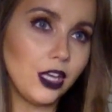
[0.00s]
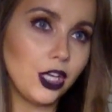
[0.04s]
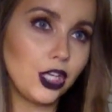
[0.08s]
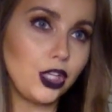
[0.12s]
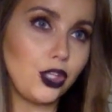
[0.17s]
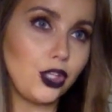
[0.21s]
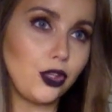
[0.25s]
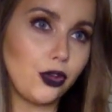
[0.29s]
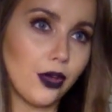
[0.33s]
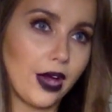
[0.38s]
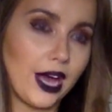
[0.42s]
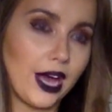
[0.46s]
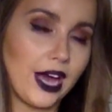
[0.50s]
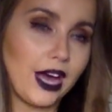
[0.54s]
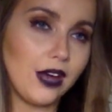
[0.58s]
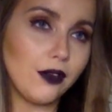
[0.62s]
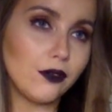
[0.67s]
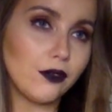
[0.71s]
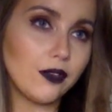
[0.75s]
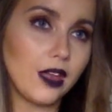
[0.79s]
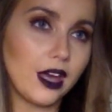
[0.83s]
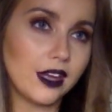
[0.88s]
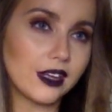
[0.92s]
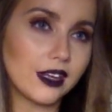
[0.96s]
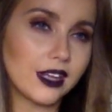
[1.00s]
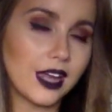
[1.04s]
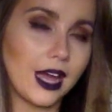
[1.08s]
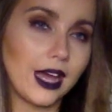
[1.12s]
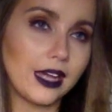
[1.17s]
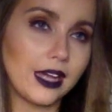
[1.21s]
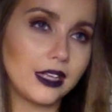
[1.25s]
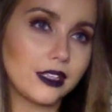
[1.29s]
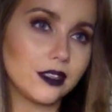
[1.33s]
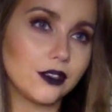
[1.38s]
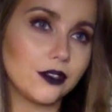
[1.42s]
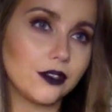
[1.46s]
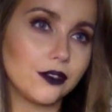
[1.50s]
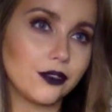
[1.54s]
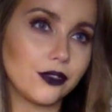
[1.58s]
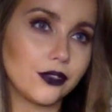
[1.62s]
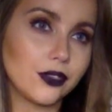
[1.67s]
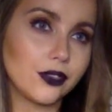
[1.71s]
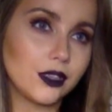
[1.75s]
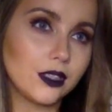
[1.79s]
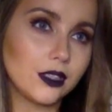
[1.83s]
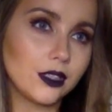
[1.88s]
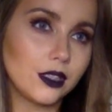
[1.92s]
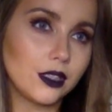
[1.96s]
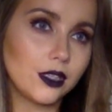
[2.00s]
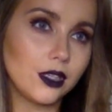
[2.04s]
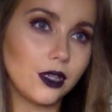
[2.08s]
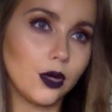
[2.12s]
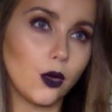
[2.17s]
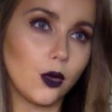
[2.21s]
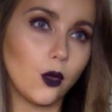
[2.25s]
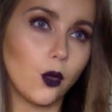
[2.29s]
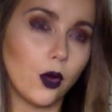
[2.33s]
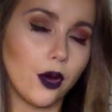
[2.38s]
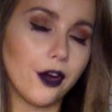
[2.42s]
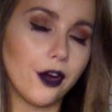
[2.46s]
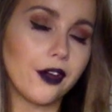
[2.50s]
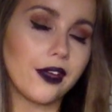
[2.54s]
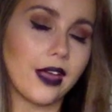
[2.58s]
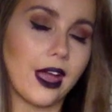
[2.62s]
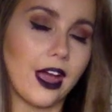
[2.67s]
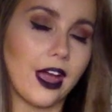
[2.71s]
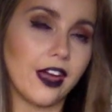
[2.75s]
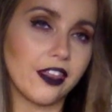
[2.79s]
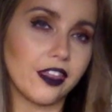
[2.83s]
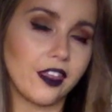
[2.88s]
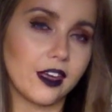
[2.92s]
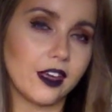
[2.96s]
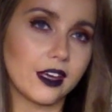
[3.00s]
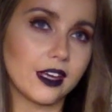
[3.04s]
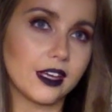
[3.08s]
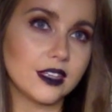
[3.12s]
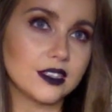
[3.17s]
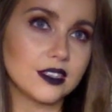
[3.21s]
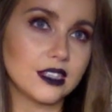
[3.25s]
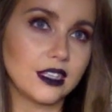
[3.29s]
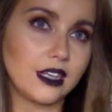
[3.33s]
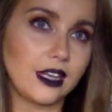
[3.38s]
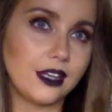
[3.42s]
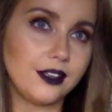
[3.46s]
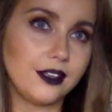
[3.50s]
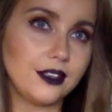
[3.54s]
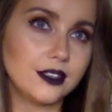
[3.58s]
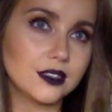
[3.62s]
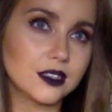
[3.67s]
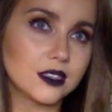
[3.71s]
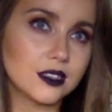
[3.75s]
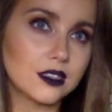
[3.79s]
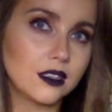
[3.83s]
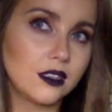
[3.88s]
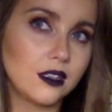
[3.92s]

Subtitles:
you have that kind of work ethic as it is.